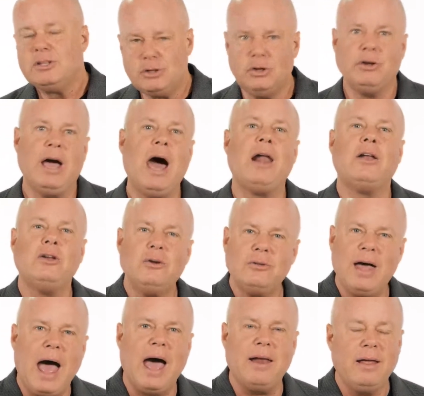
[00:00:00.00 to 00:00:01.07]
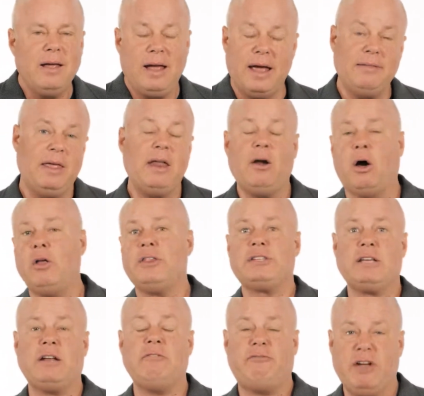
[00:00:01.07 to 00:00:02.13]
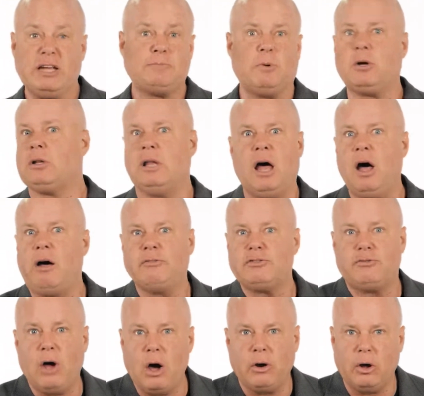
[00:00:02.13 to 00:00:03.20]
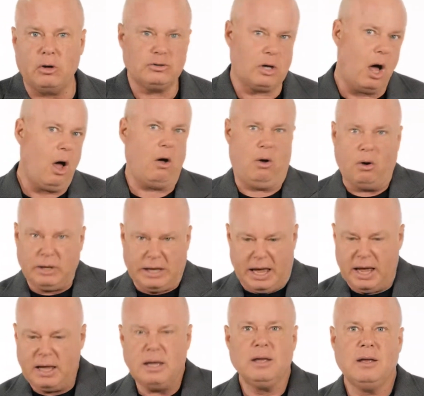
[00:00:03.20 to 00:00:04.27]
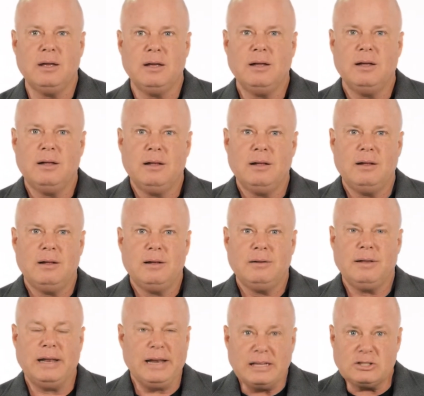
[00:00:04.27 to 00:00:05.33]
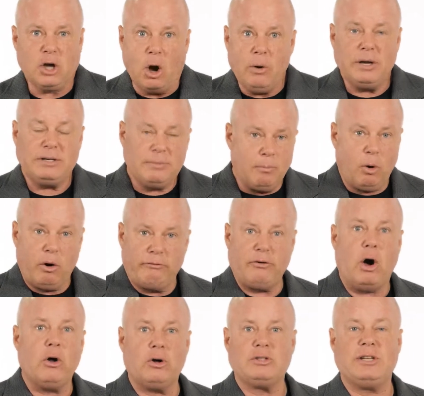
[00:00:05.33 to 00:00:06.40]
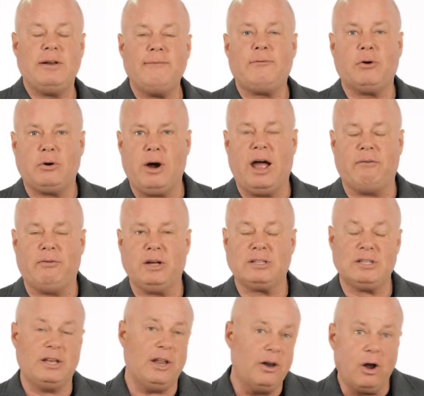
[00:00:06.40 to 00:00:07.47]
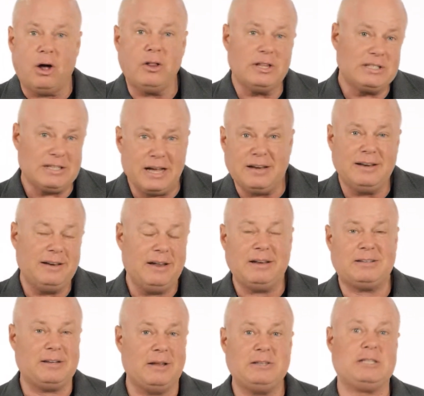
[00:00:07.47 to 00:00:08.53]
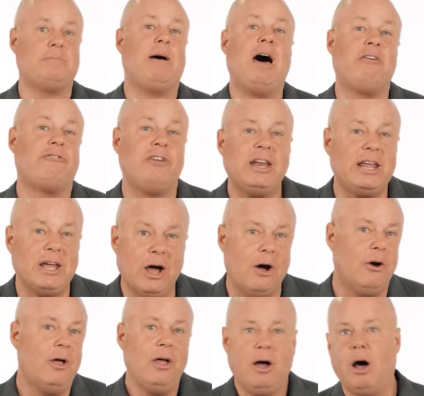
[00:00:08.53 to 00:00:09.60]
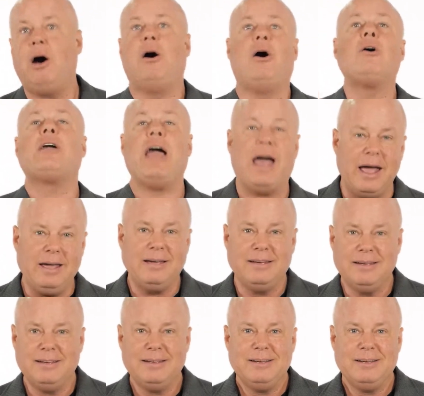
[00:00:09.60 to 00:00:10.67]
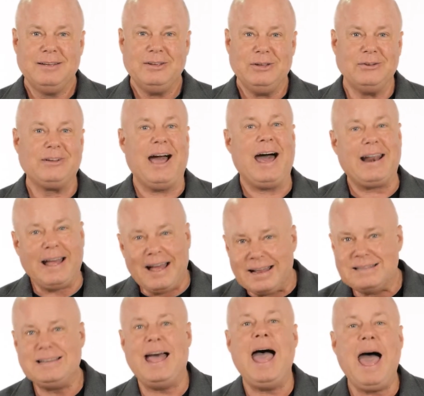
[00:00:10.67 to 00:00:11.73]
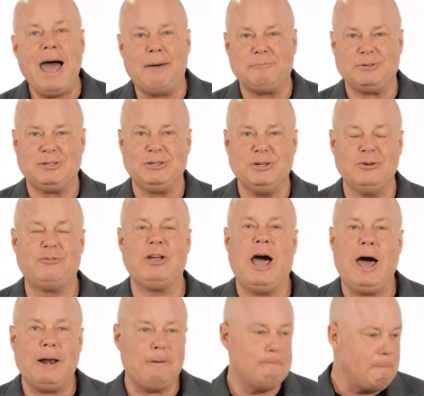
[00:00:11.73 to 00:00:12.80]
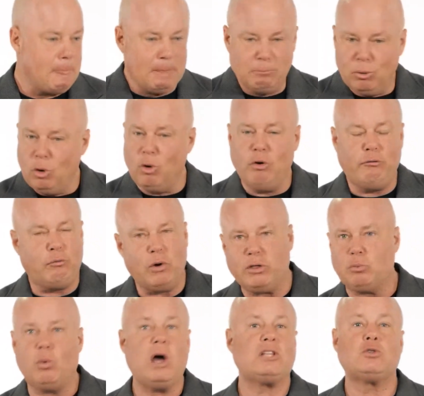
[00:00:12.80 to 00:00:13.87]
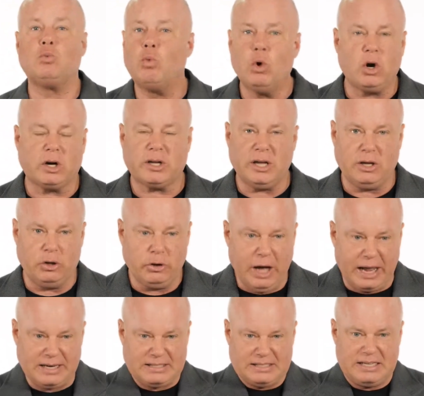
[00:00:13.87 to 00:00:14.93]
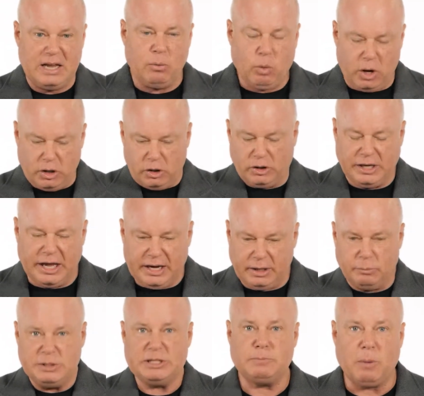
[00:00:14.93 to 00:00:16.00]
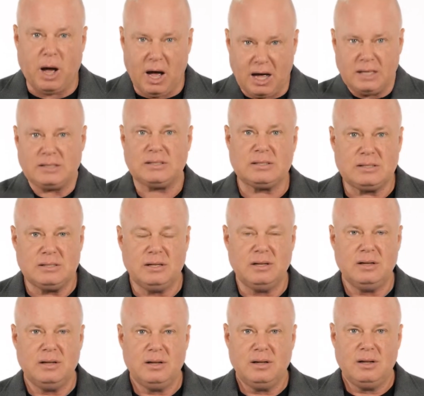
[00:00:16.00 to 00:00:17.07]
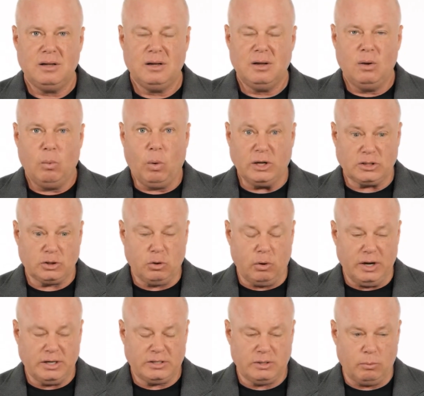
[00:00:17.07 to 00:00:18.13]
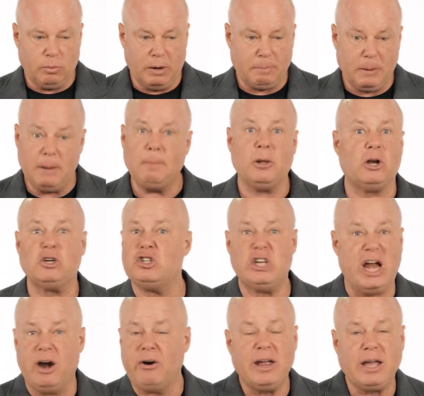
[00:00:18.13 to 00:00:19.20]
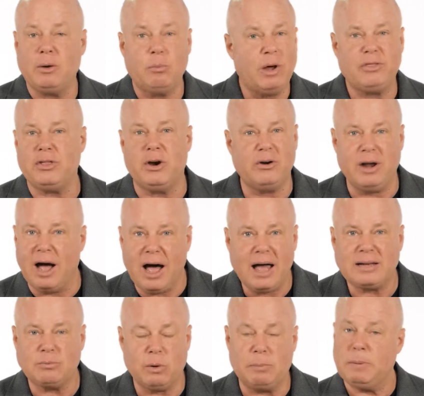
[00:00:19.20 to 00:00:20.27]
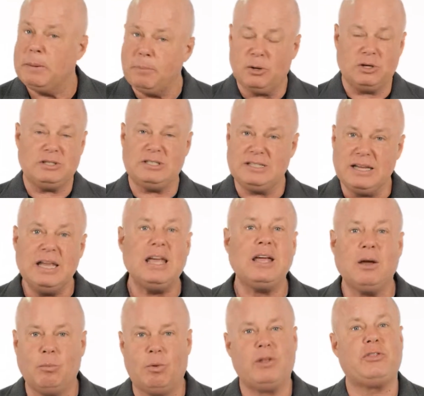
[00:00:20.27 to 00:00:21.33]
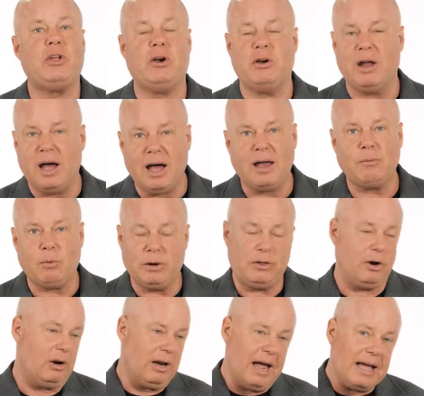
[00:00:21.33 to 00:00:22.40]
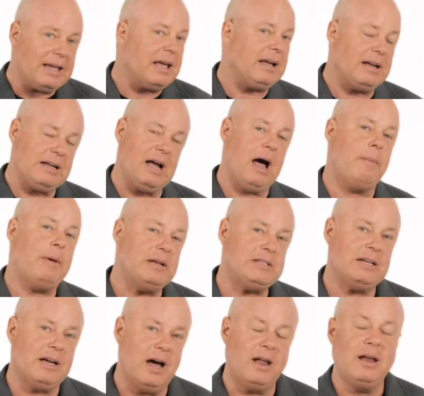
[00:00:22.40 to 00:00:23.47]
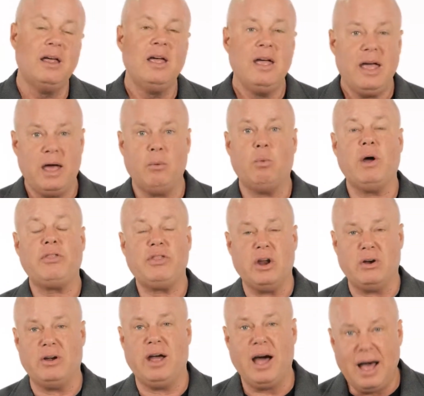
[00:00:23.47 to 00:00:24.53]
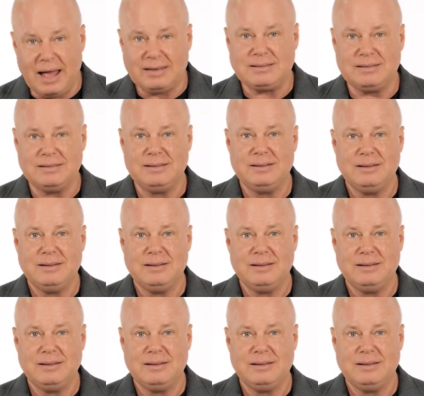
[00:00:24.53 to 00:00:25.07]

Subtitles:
So you got to do that. And then all of a sudden, Facebook loves photos. Oh, okay. Then let's go into more photos and infographics. And then all of a sudden, it's about video. Oh, okay. You got to adapt. You've got to move with what's working. You got to see where you're getting response, what people are sharing and what they're not, what people are seeing and what they're not, what they're liking and commenting on and what they're not.